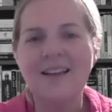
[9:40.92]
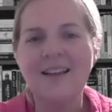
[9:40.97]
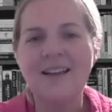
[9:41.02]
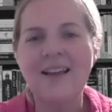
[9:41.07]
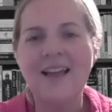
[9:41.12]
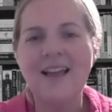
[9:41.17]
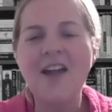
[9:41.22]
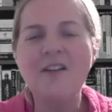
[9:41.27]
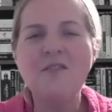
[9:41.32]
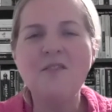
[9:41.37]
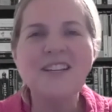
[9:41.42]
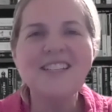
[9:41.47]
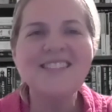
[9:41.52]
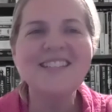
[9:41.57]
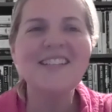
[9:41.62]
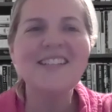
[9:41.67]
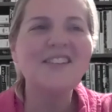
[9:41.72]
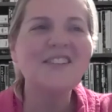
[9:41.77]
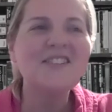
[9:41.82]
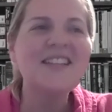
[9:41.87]
Every
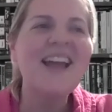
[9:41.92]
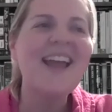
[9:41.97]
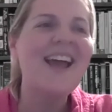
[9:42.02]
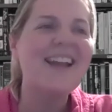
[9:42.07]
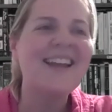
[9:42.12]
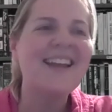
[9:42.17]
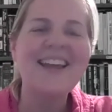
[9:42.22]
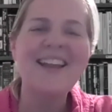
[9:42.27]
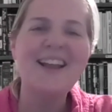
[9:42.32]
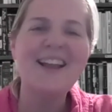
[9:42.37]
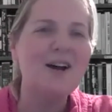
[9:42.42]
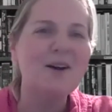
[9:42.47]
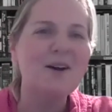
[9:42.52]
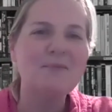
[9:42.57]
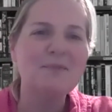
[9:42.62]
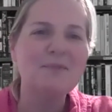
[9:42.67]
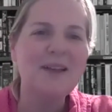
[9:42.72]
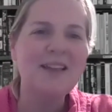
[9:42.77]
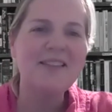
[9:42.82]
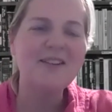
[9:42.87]
single day I get
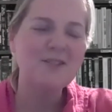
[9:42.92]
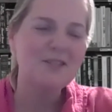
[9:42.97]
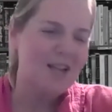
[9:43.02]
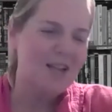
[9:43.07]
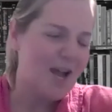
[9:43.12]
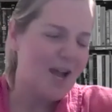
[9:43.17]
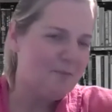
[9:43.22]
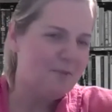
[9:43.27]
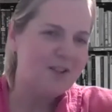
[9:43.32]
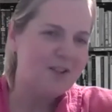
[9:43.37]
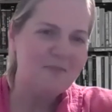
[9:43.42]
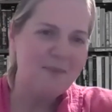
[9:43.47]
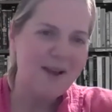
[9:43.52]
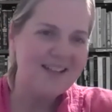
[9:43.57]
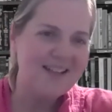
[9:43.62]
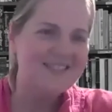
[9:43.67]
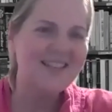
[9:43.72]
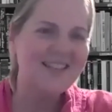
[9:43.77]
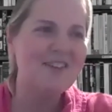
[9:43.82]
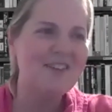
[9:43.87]
up, and there's a couple of my
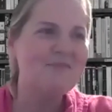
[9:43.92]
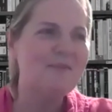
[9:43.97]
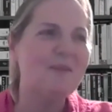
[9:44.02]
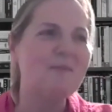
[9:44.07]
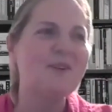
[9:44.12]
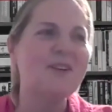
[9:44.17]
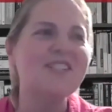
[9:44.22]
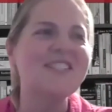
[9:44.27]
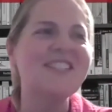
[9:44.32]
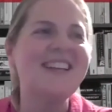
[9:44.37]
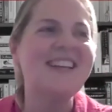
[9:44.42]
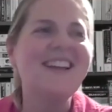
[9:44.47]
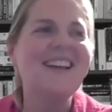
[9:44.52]
staff members